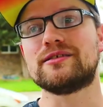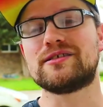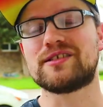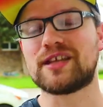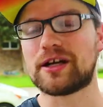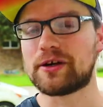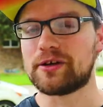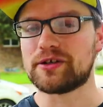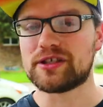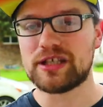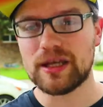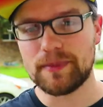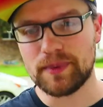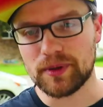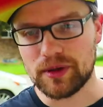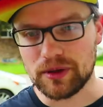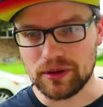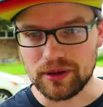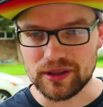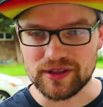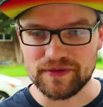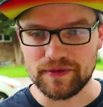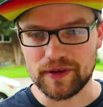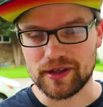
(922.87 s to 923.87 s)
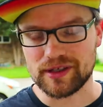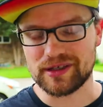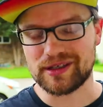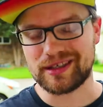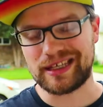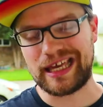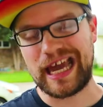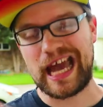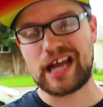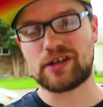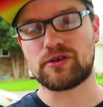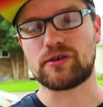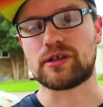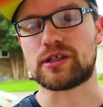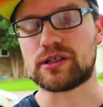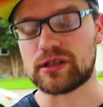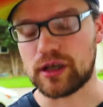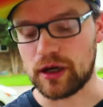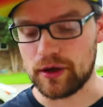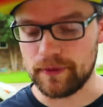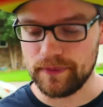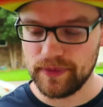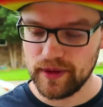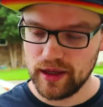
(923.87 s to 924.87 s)
stereotypical as far as
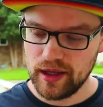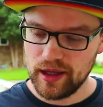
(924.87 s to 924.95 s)
theatrics go.